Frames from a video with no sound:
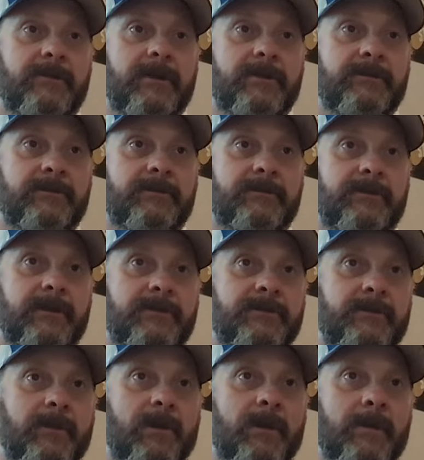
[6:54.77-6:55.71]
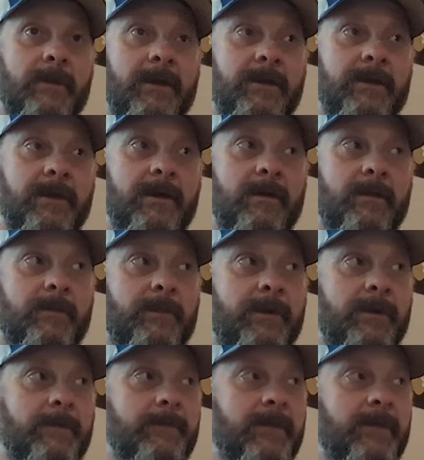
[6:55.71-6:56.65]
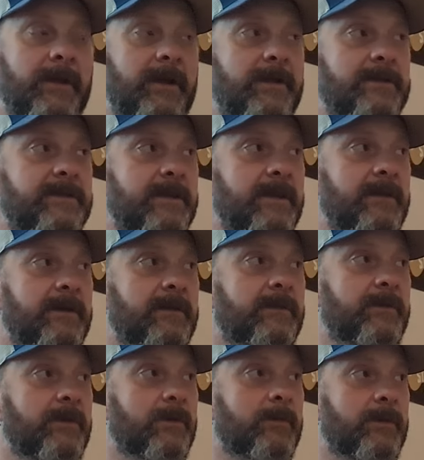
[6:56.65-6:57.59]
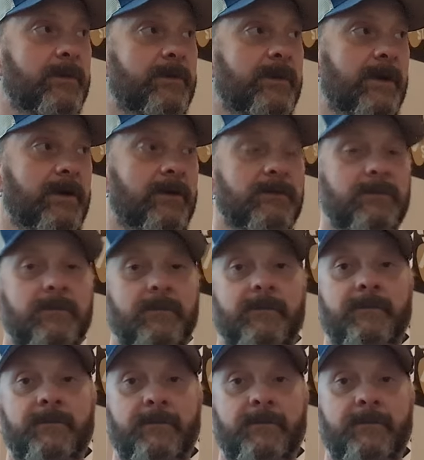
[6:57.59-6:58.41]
So that's that's where I'm at now. But like I said, if you're burned out,